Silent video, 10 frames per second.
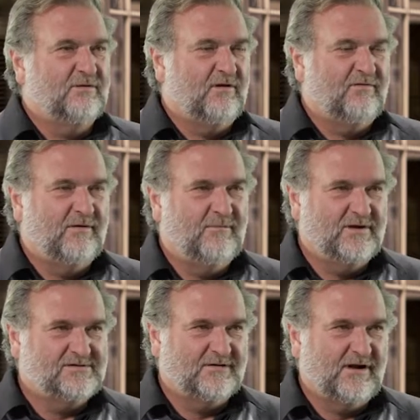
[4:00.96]
qualified
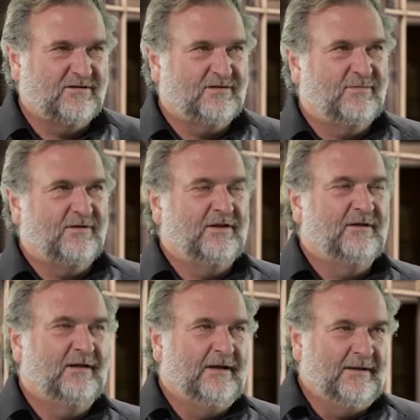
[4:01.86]
person will go into the
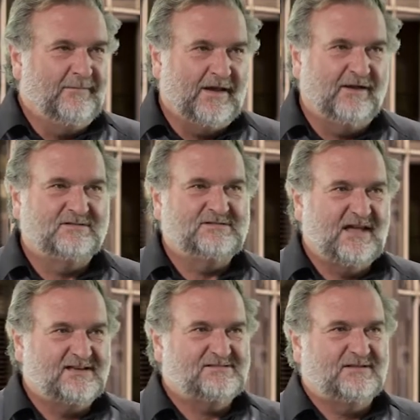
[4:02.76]
building and he'll
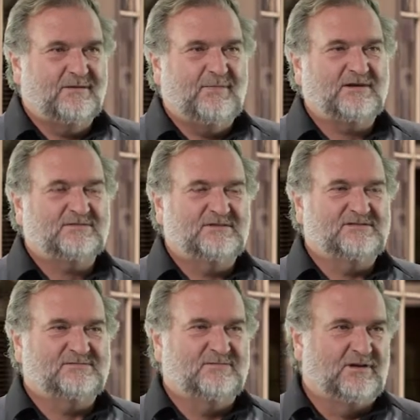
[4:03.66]
test that the
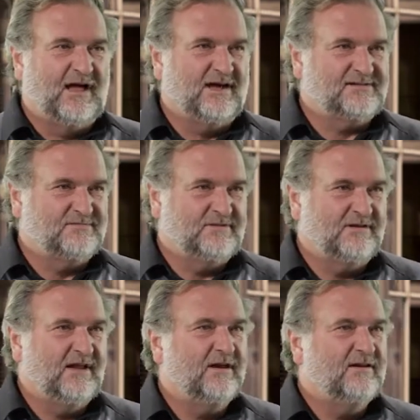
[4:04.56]
batteries will last
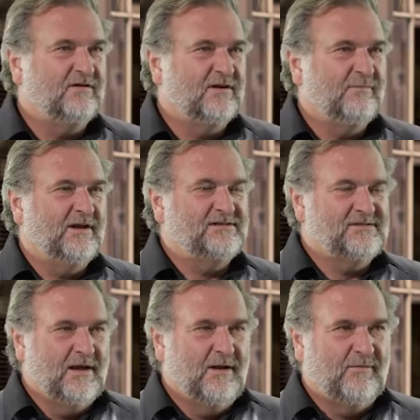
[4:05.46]
within that 90
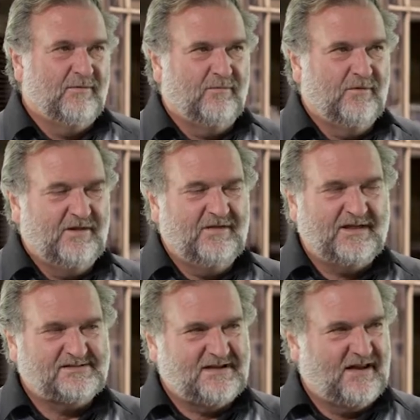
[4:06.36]
minutes. But within
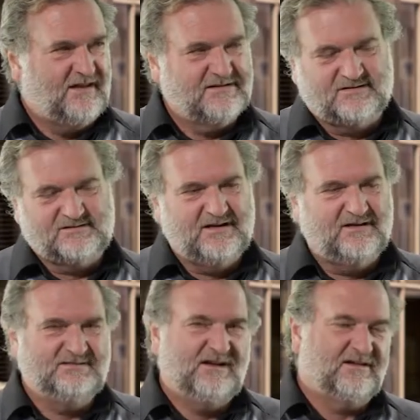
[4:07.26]
that standard
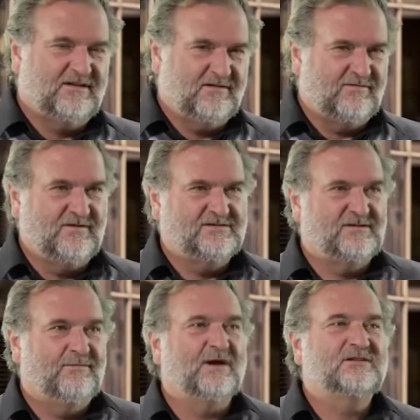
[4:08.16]
also check the
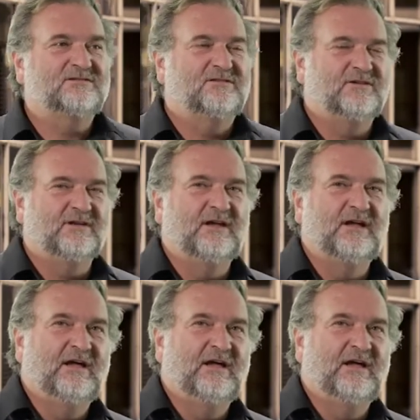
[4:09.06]
diffuser to make sure that